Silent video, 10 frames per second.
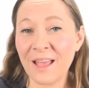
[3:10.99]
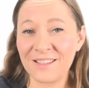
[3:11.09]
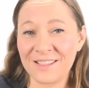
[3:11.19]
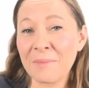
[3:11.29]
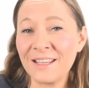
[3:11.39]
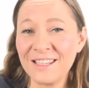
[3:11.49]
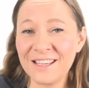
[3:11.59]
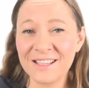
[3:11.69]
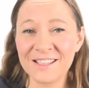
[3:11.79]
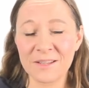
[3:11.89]
some
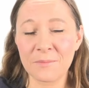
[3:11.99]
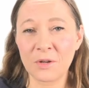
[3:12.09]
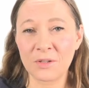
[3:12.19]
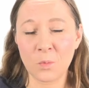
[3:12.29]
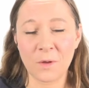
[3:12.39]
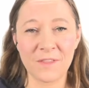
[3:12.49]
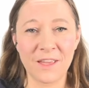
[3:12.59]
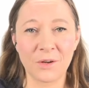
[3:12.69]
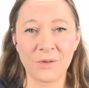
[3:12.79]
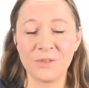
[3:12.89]
ideas about what they
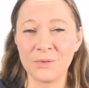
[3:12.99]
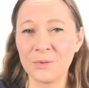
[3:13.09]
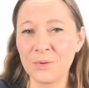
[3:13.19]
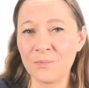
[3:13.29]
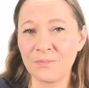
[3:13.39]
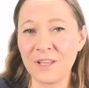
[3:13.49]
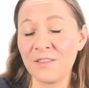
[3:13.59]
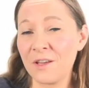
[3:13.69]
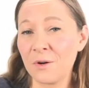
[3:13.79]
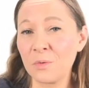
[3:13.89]
could do
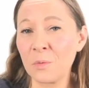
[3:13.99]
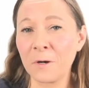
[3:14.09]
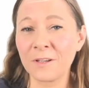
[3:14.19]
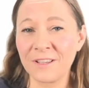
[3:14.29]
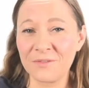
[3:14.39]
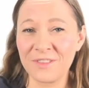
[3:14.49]
in their own work if